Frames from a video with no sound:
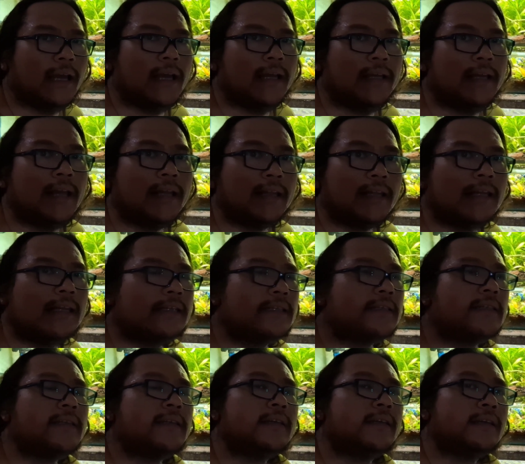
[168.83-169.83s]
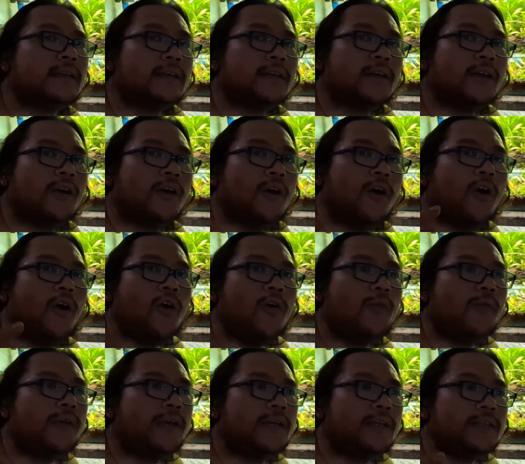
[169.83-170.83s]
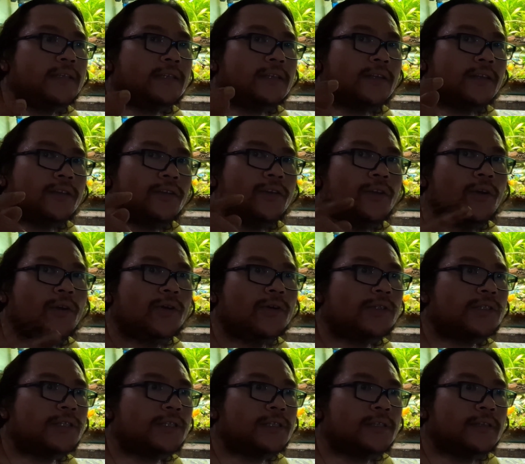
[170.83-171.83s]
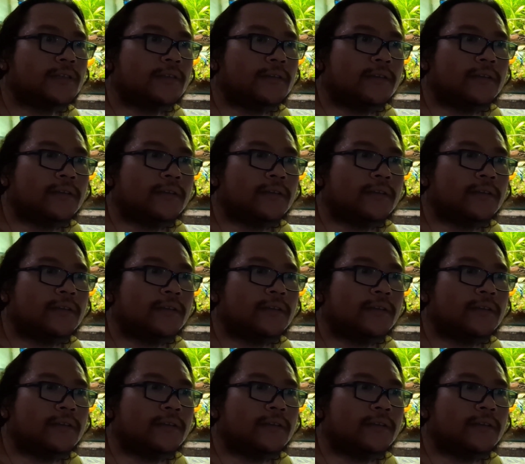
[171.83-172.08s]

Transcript: and that is always dose,